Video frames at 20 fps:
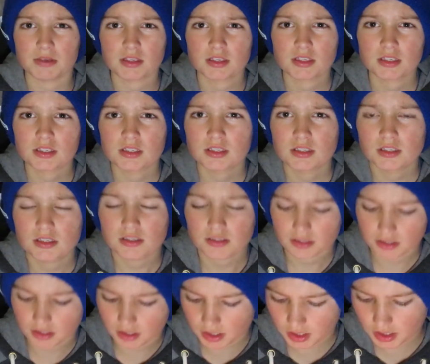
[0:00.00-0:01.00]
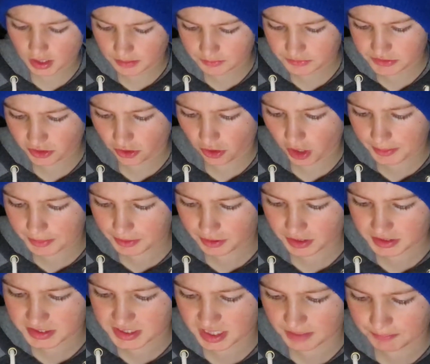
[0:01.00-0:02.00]
So I'm
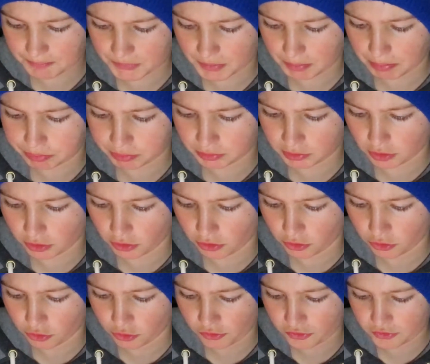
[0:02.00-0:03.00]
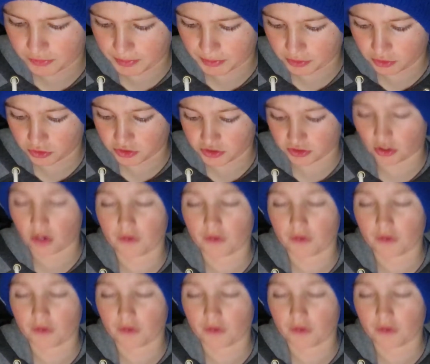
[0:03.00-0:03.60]
going to tip the Blues because